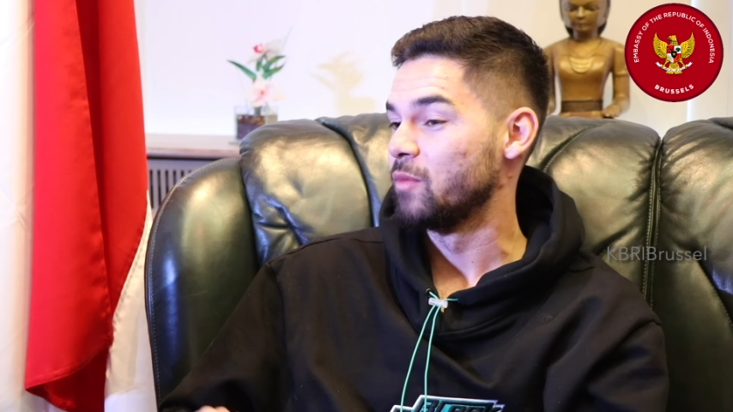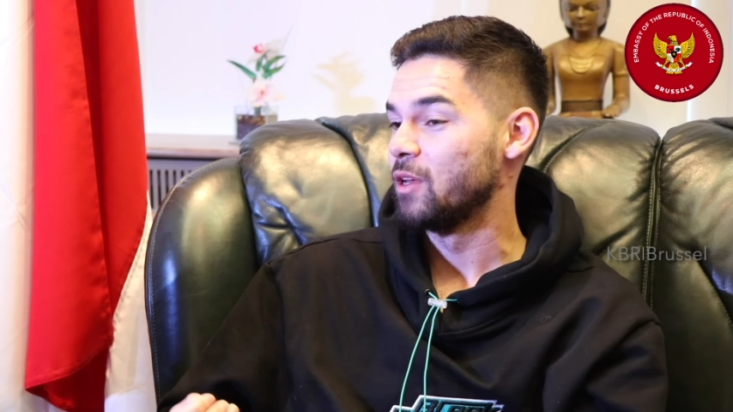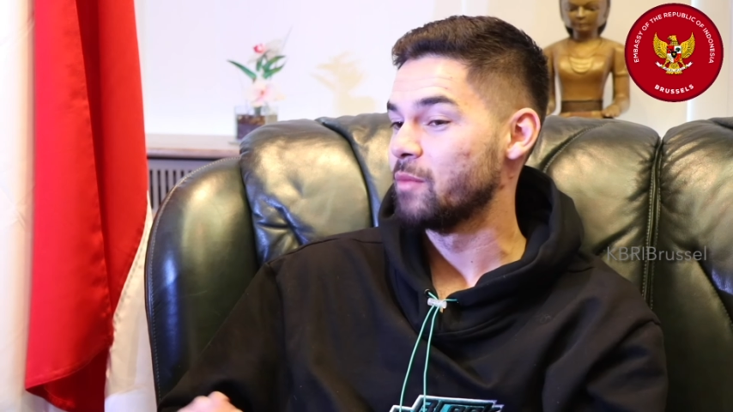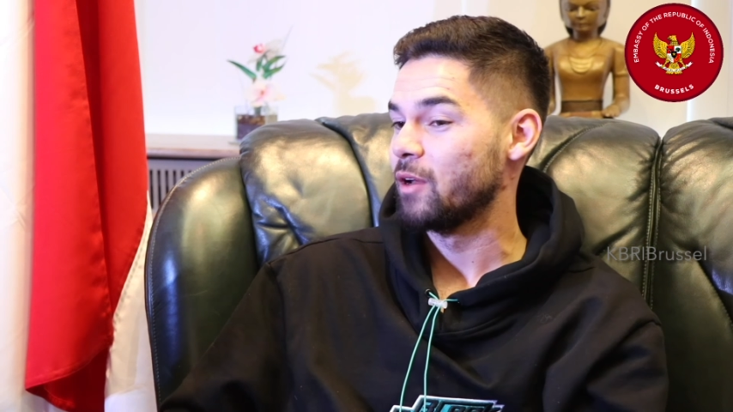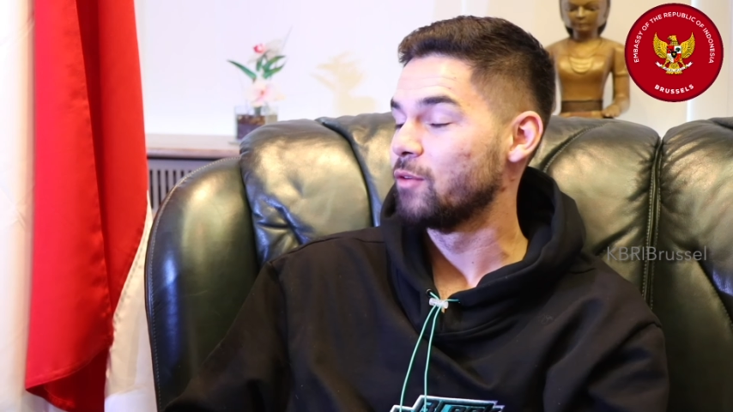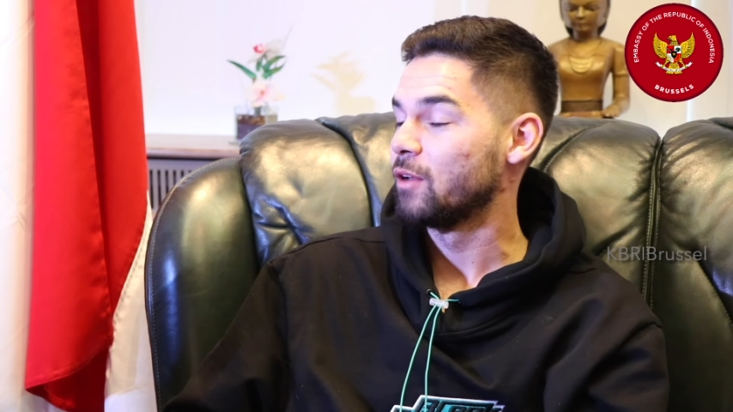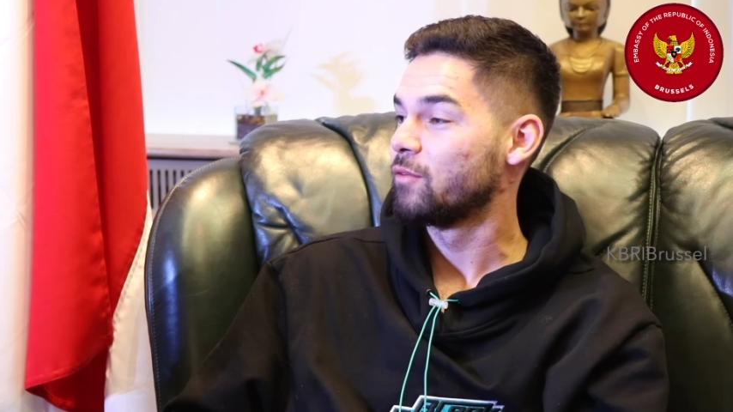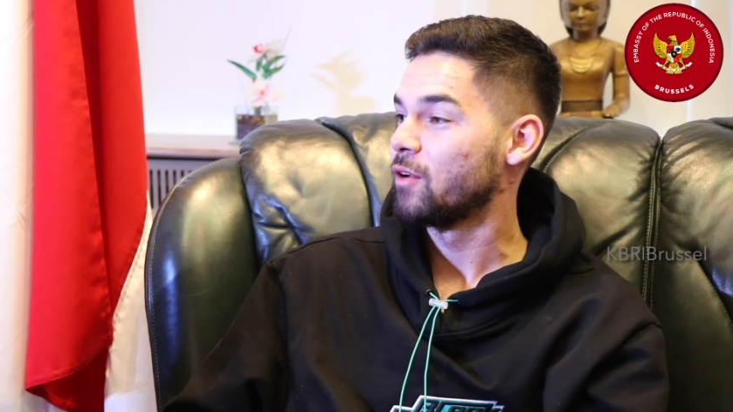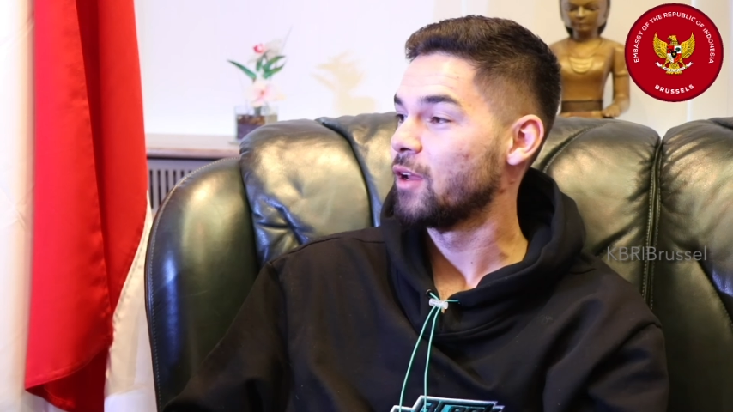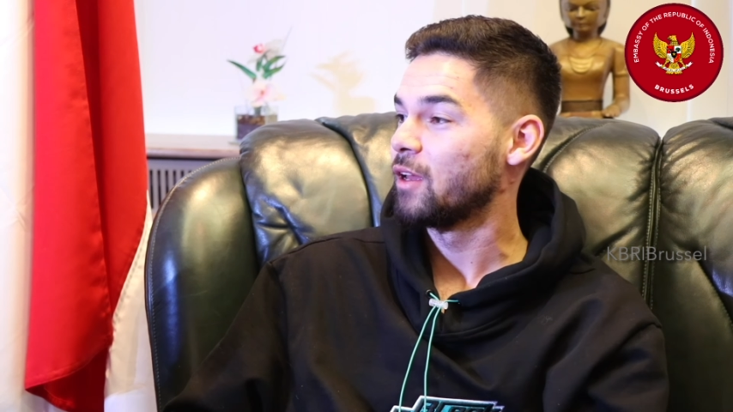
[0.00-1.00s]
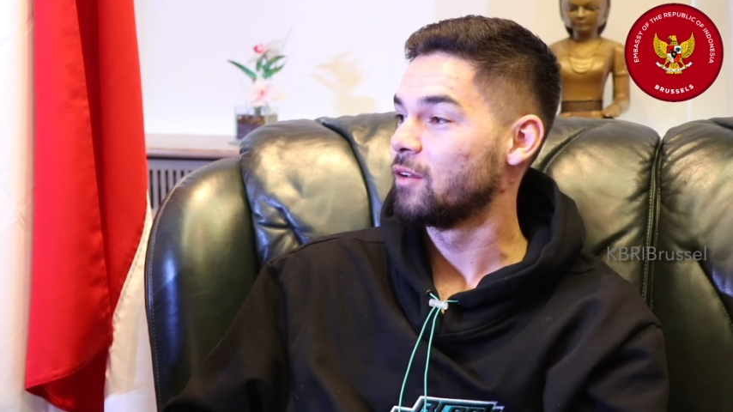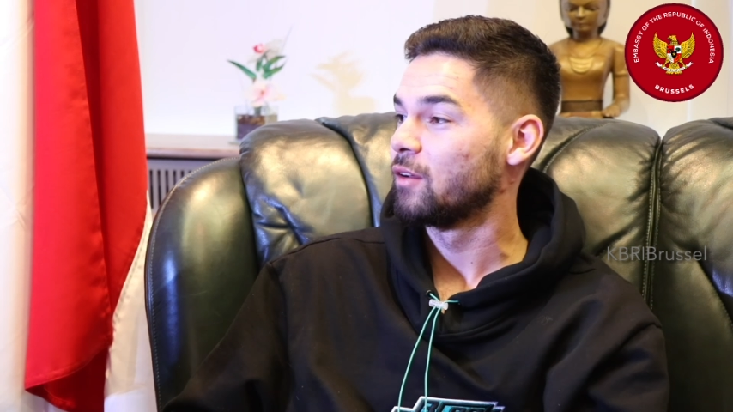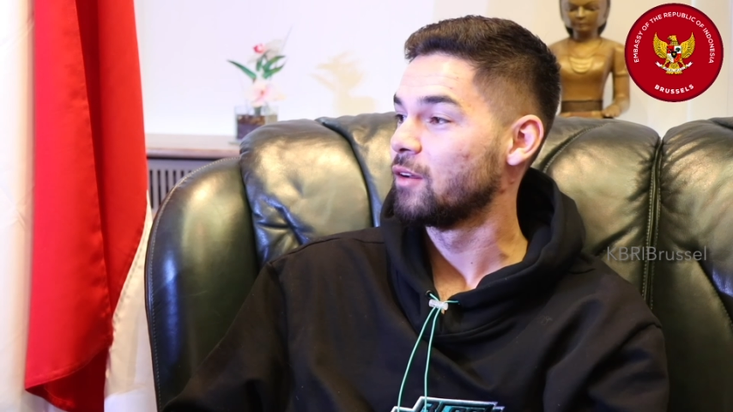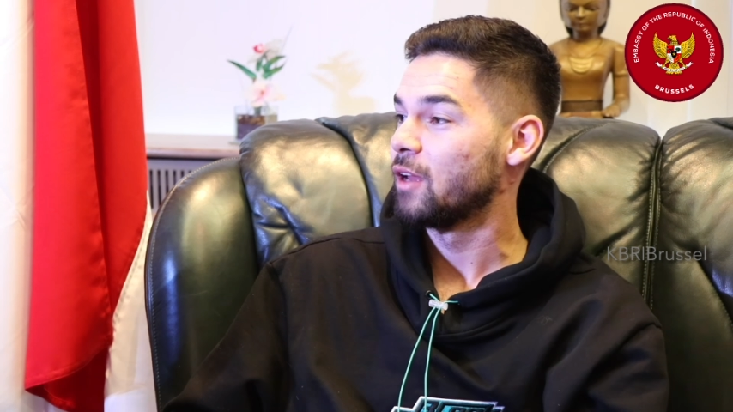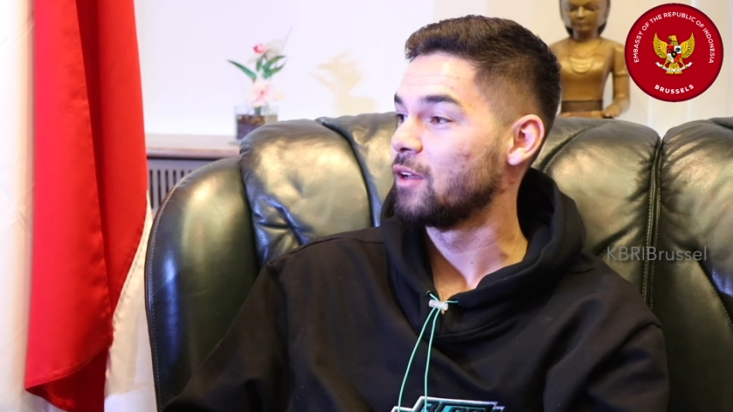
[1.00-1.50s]
Me and my
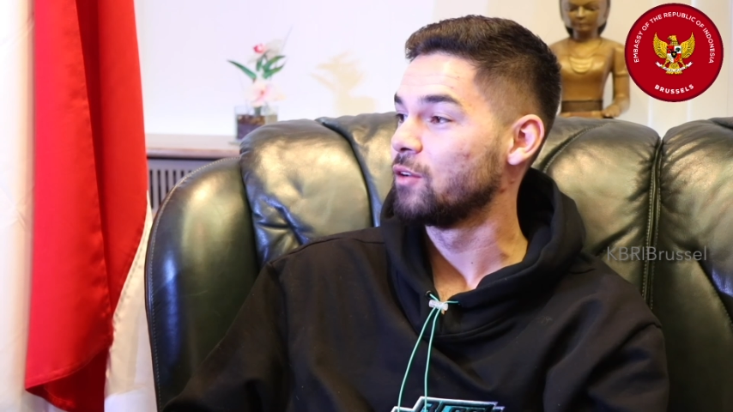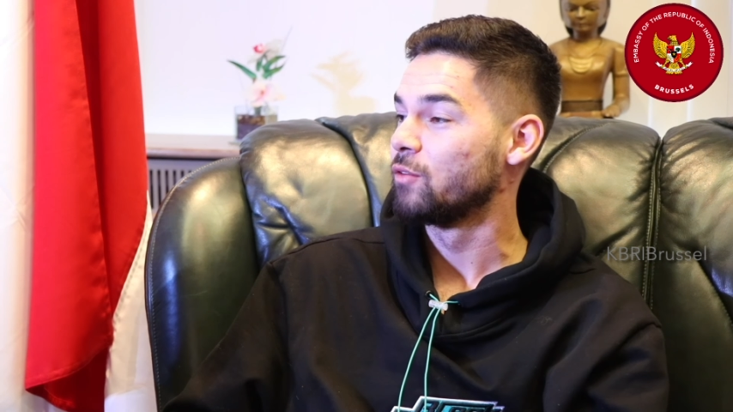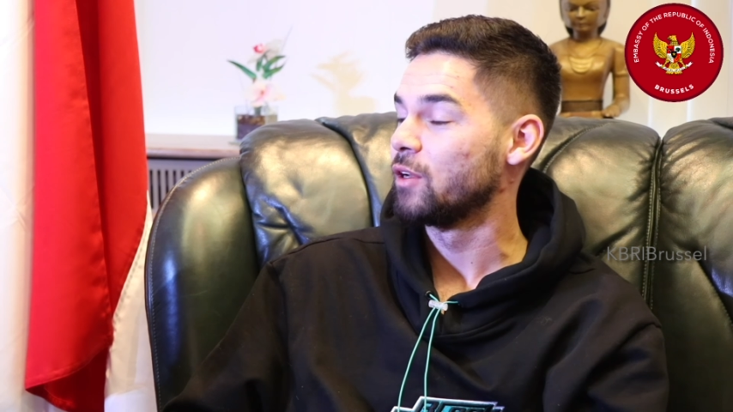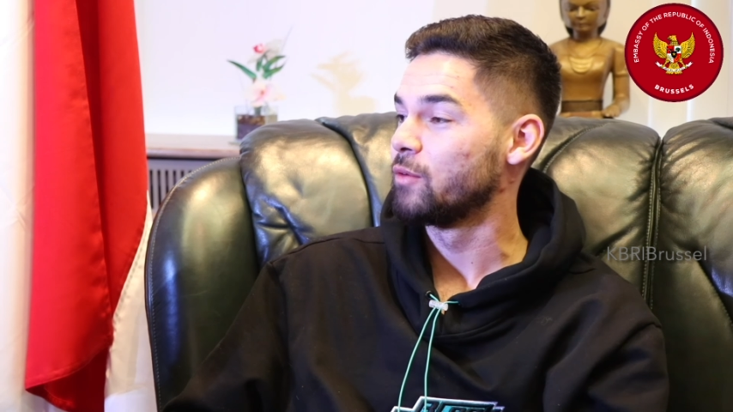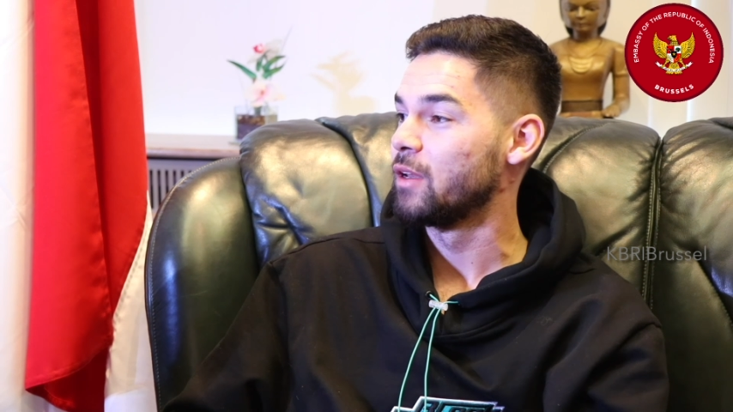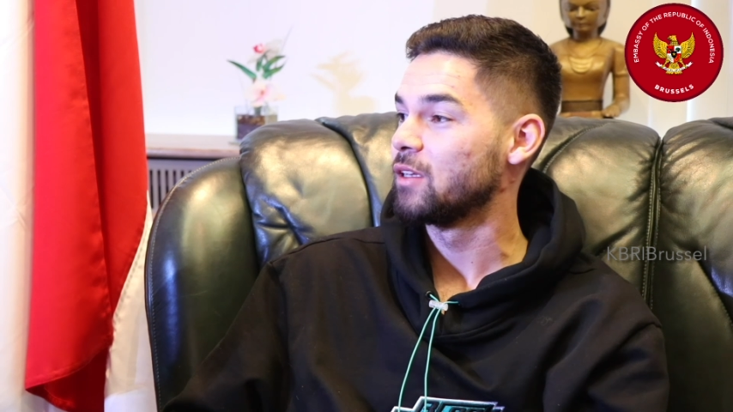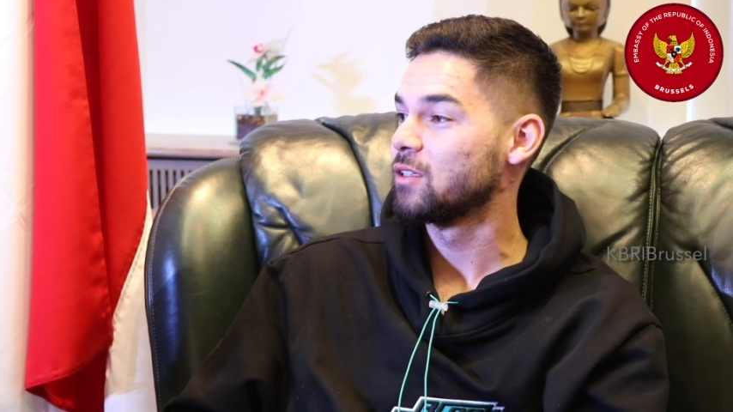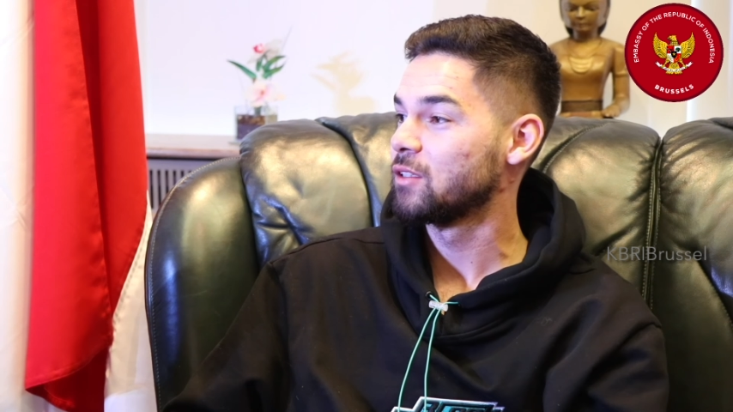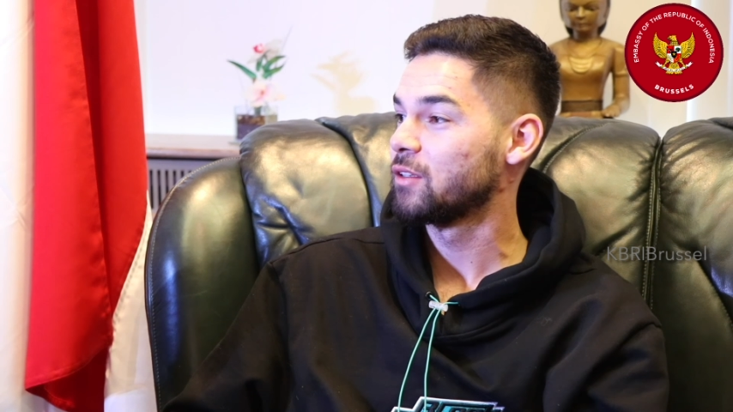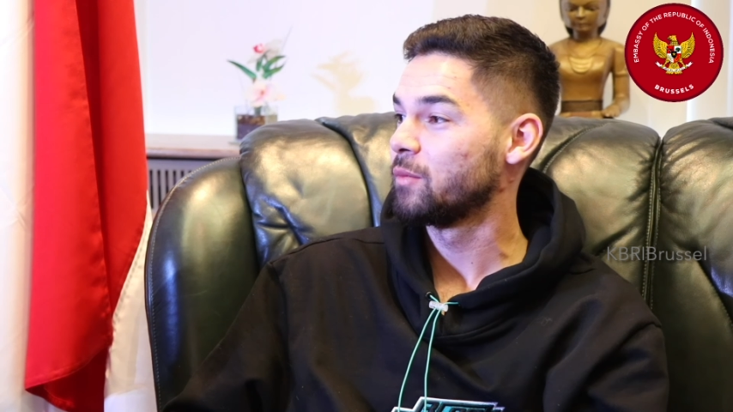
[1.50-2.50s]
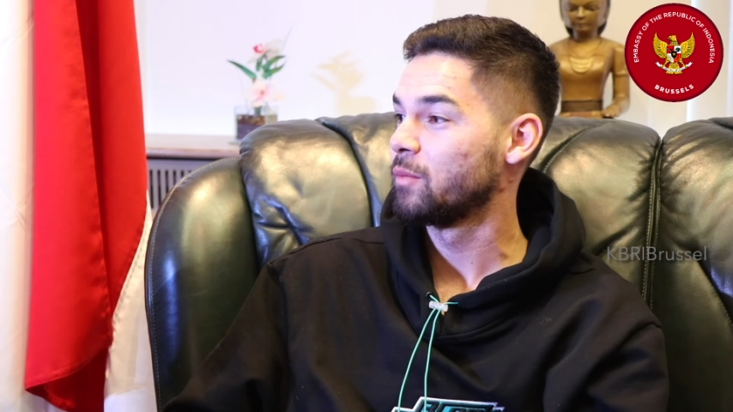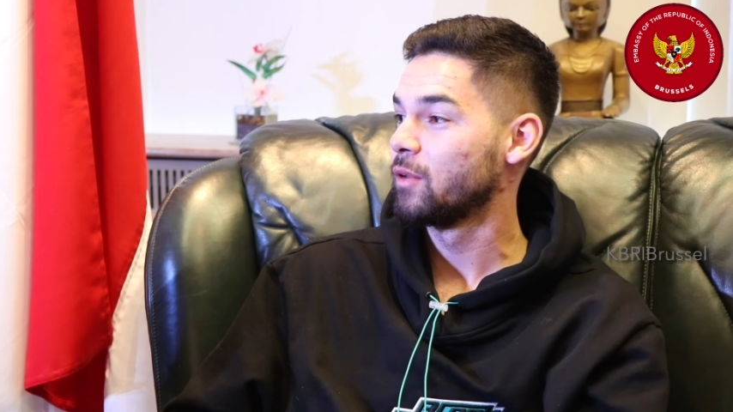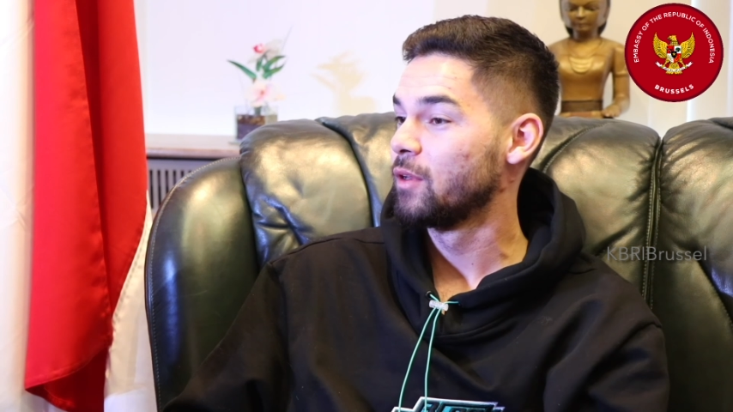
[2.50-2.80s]
grandfather had a great relationship.